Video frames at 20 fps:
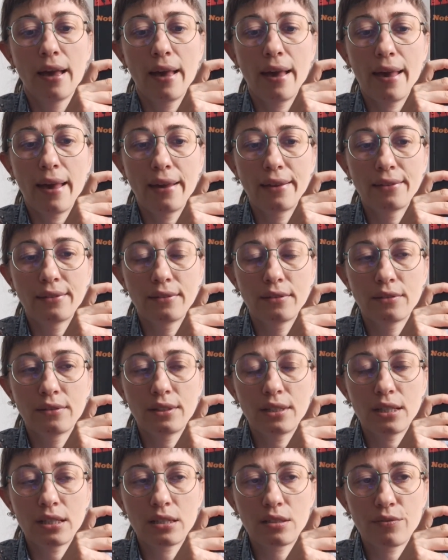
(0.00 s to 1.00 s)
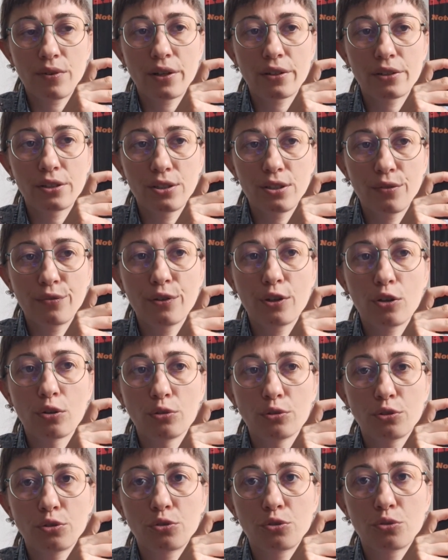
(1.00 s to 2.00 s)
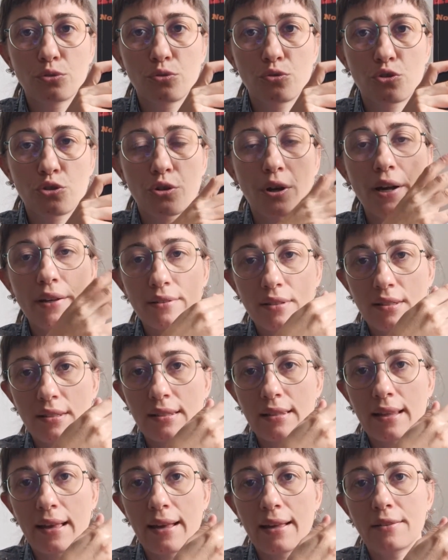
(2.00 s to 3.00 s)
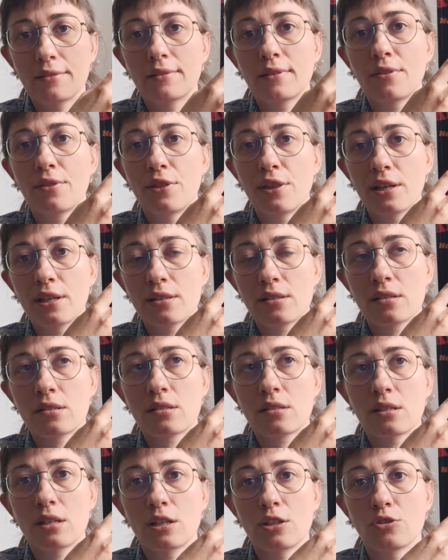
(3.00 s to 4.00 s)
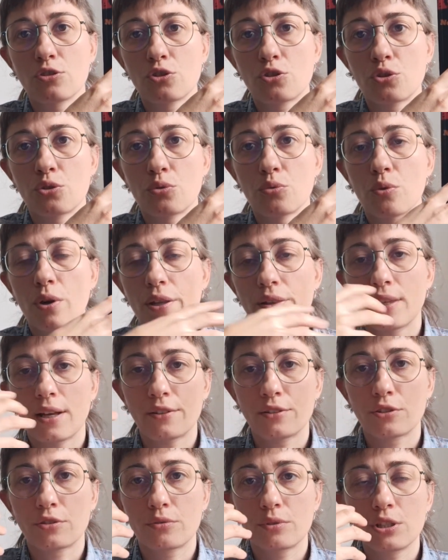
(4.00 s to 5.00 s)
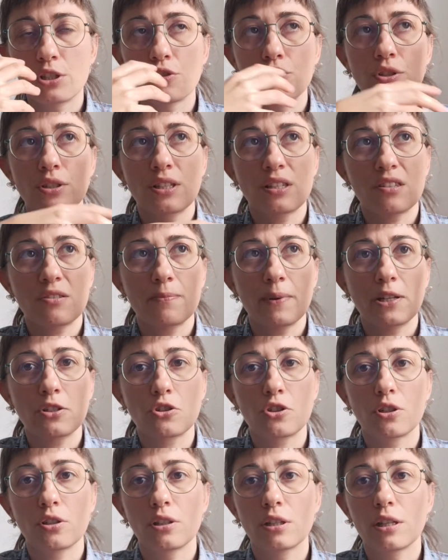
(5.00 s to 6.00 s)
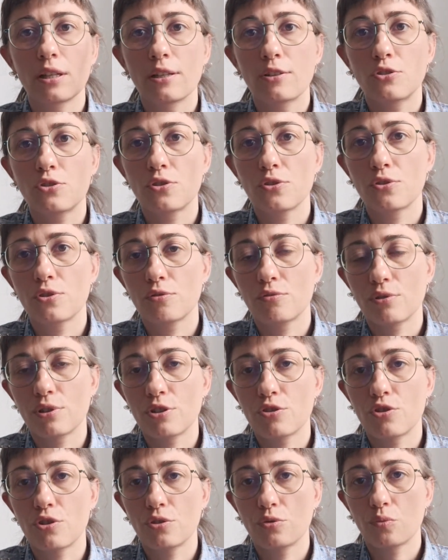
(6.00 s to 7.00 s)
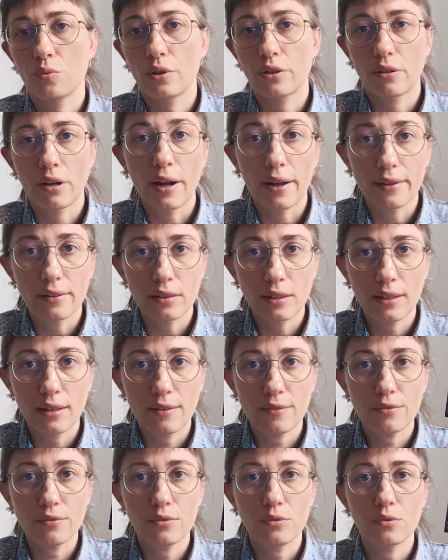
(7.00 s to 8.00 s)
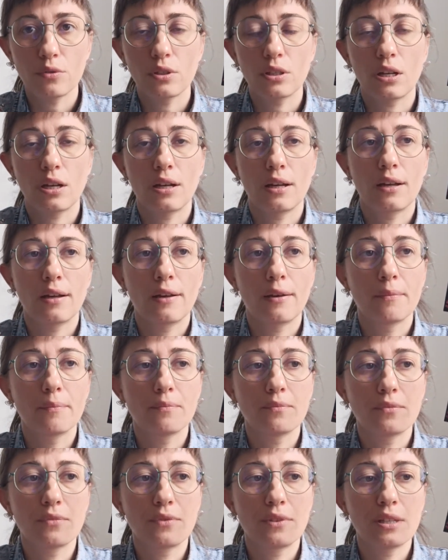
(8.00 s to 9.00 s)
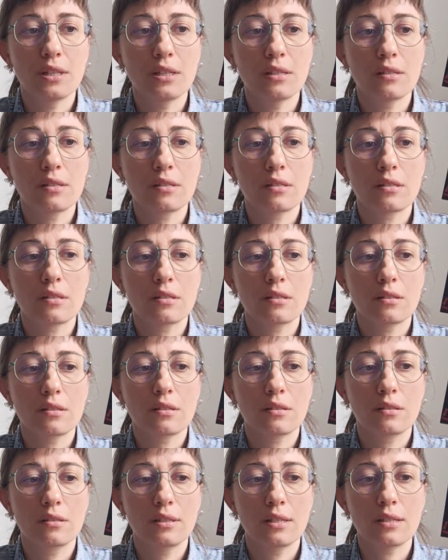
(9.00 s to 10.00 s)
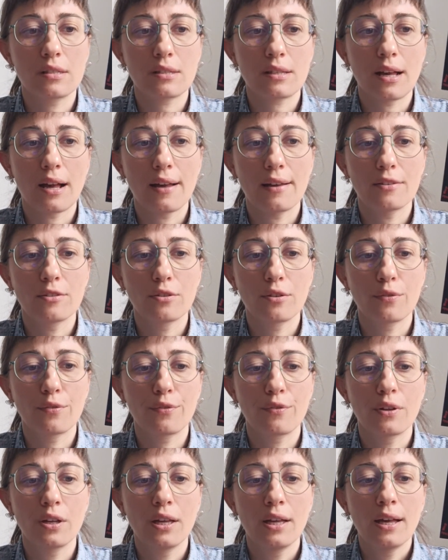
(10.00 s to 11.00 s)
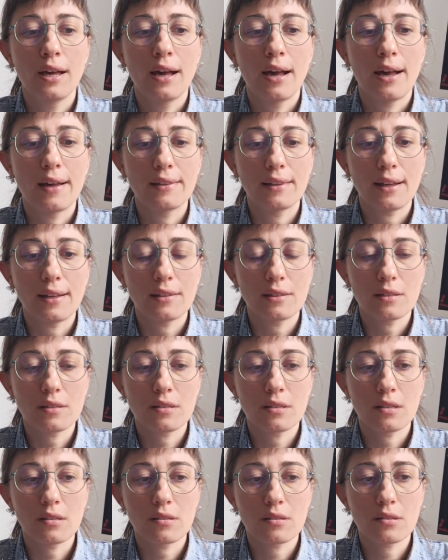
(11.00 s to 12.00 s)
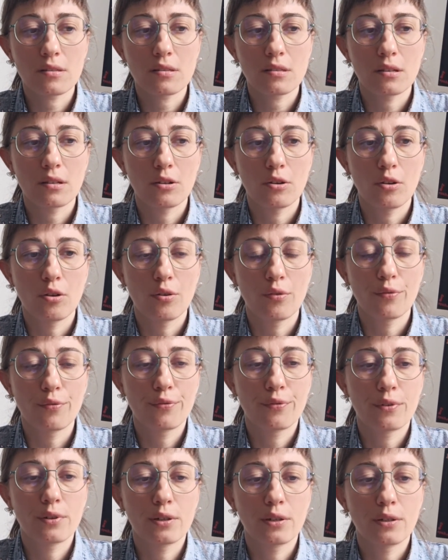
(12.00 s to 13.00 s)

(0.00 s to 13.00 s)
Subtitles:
and it's very difficult to translate this into another region, especially to the region where I live. This kind of analysis of